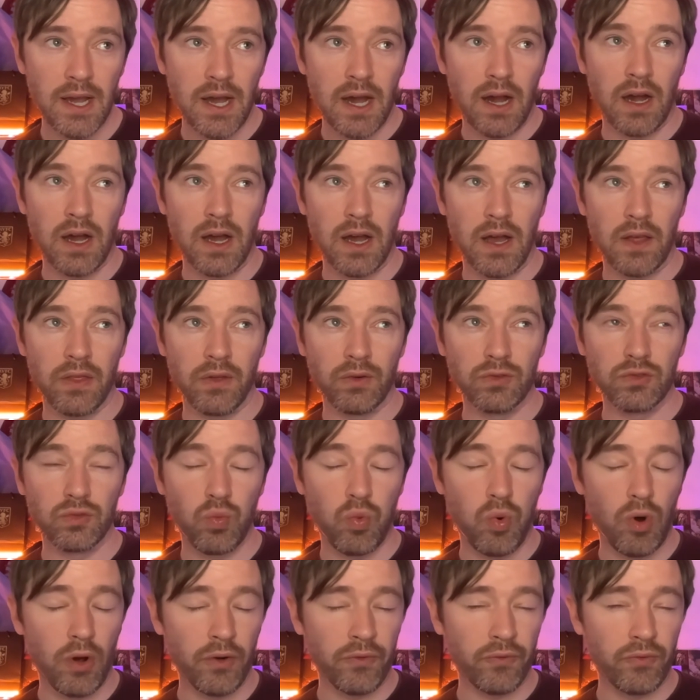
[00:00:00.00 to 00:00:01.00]
There was
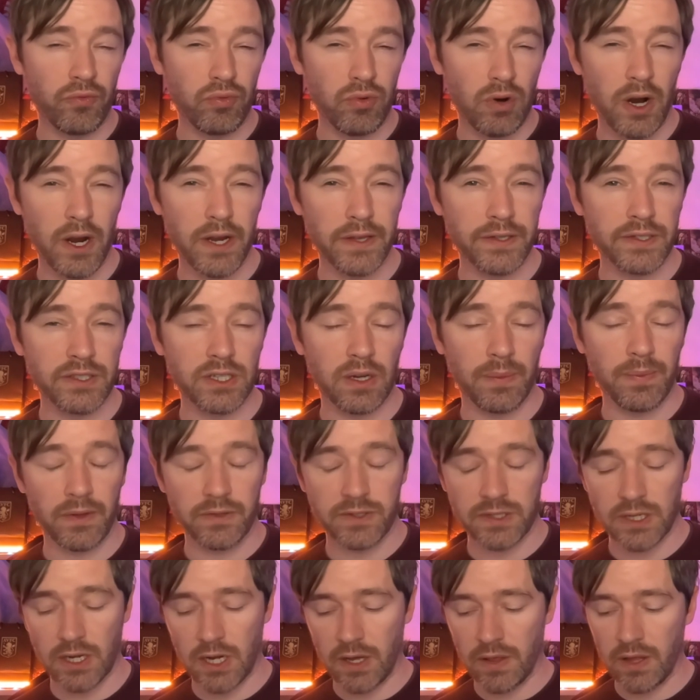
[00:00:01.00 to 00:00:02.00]
one right at the start
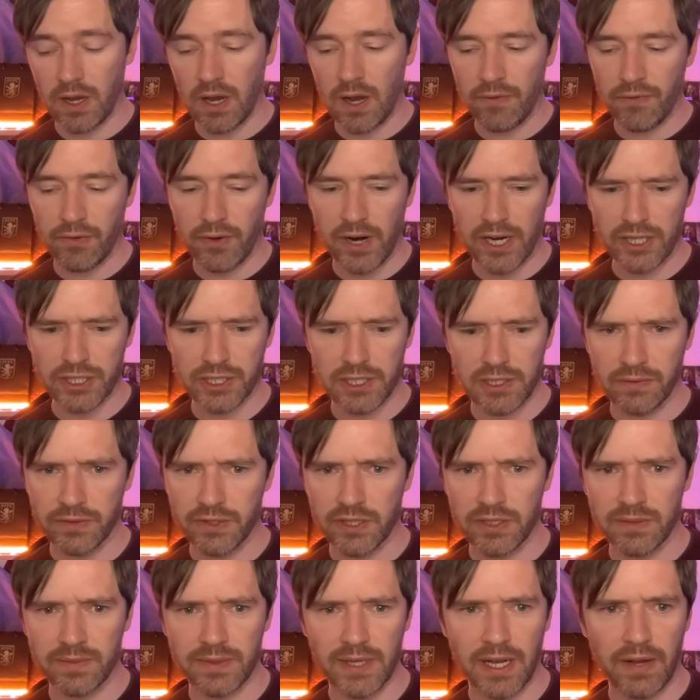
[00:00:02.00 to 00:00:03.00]
of the half where Ashley Young
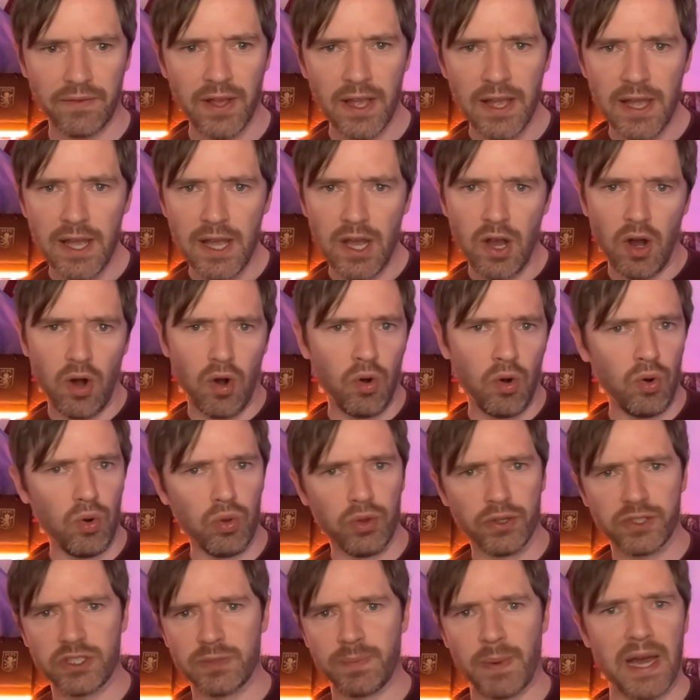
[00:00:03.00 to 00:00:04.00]
seemed to have all
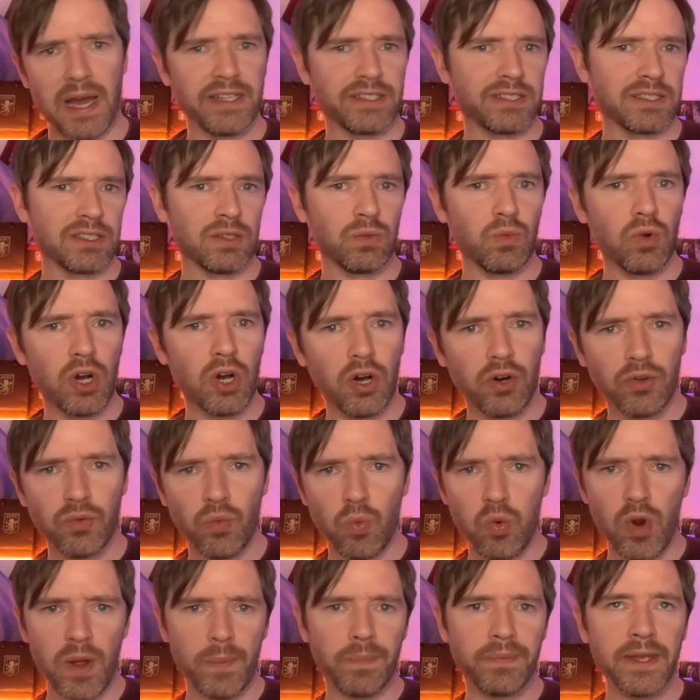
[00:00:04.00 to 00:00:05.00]
the space in the world,
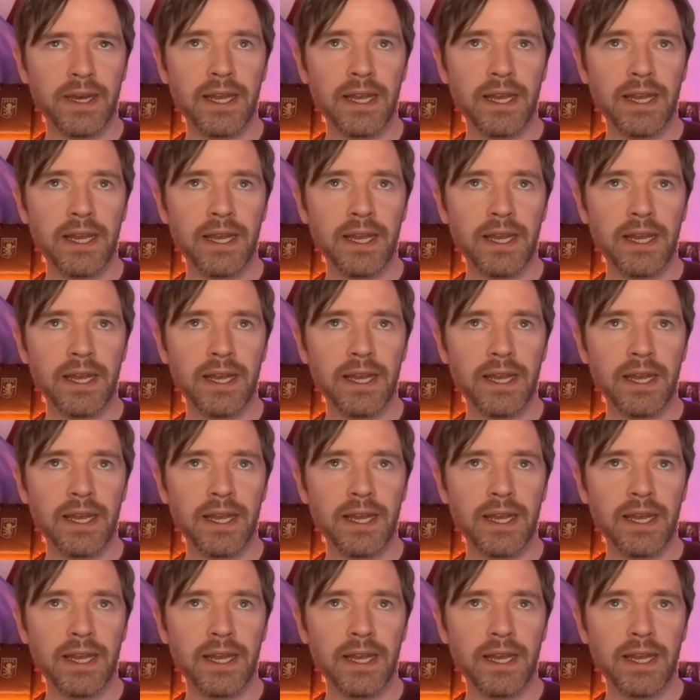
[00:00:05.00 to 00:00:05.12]
whipped it